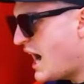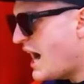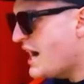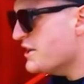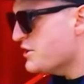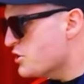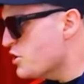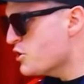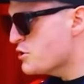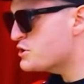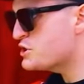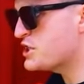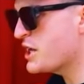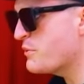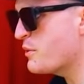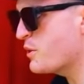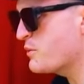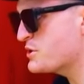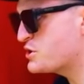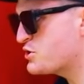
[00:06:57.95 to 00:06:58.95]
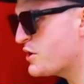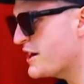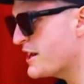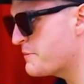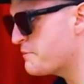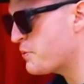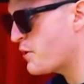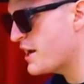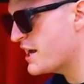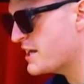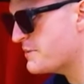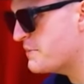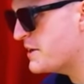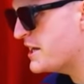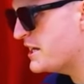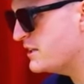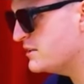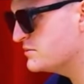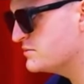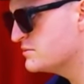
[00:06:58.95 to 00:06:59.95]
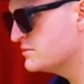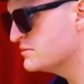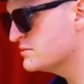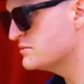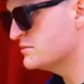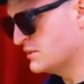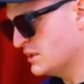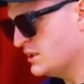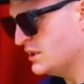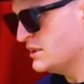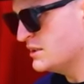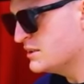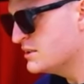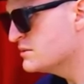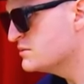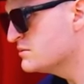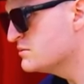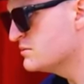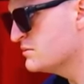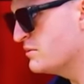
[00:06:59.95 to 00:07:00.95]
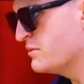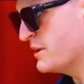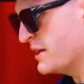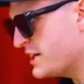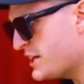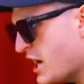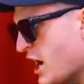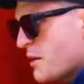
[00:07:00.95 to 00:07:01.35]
I knew someone was trying to prank me. Oh, I'm sorry.